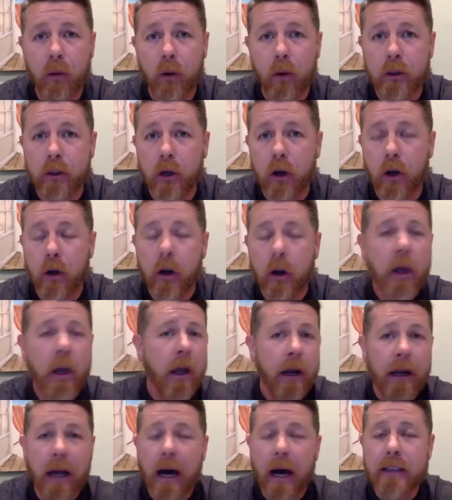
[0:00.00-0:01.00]
return,
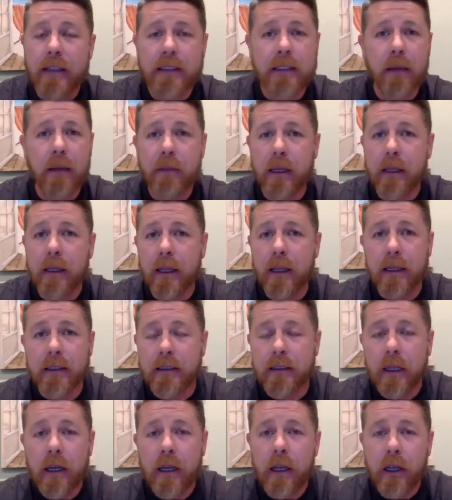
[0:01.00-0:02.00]
not something that is,